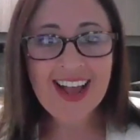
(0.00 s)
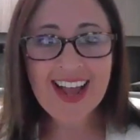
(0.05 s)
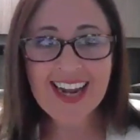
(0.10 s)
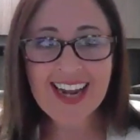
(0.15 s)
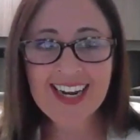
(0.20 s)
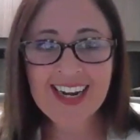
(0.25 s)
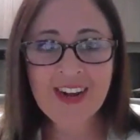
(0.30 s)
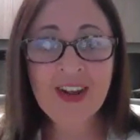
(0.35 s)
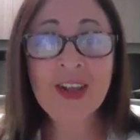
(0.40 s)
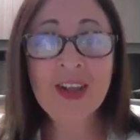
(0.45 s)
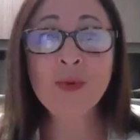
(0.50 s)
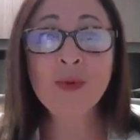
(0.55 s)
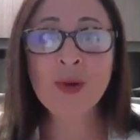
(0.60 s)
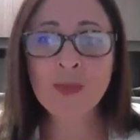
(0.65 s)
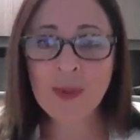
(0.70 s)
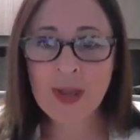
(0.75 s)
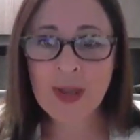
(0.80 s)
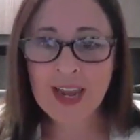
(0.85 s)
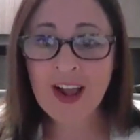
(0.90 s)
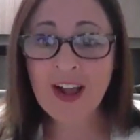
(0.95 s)
It will
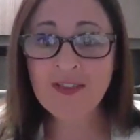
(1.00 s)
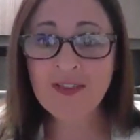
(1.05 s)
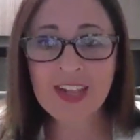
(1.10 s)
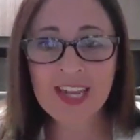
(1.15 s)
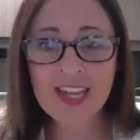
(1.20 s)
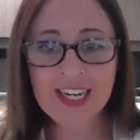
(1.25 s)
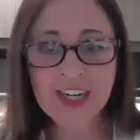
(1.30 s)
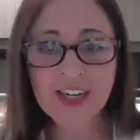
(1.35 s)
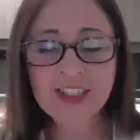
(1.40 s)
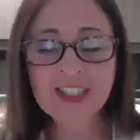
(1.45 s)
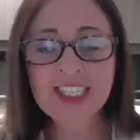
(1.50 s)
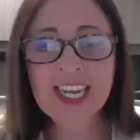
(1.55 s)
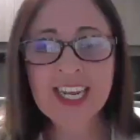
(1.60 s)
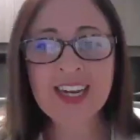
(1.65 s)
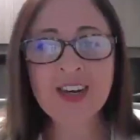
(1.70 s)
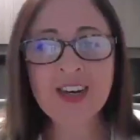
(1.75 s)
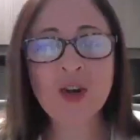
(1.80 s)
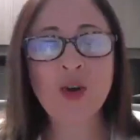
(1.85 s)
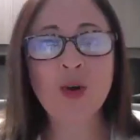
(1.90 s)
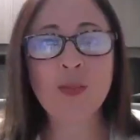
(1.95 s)
pay off, like you're saying,
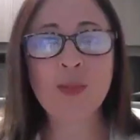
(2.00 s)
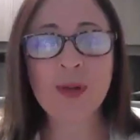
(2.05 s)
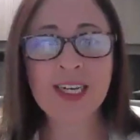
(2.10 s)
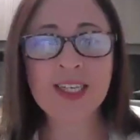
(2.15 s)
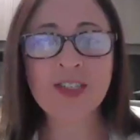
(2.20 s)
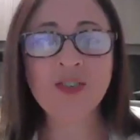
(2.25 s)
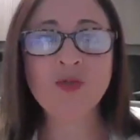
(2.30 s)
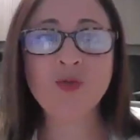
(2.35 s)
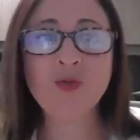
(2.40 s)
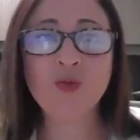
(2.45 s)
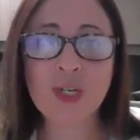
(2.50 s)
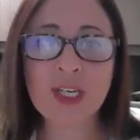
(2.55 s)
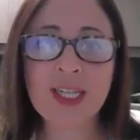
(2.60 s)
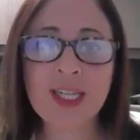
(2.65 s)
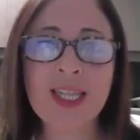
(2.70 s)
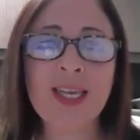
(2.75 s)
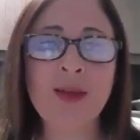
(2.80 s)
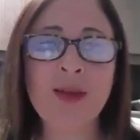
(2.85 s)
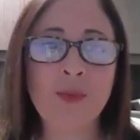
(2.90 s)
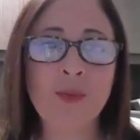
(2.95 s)
Nicolle, but it's
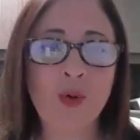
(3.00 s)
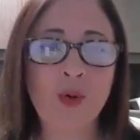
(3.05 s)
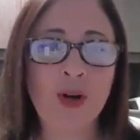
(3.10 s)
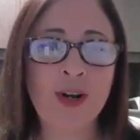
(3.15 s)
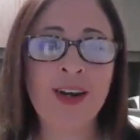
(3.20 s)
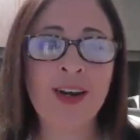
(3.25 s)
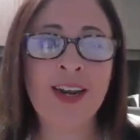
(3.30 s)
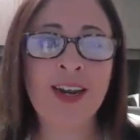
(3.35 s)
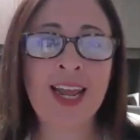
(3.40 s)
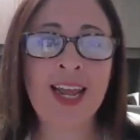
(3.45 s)
really important.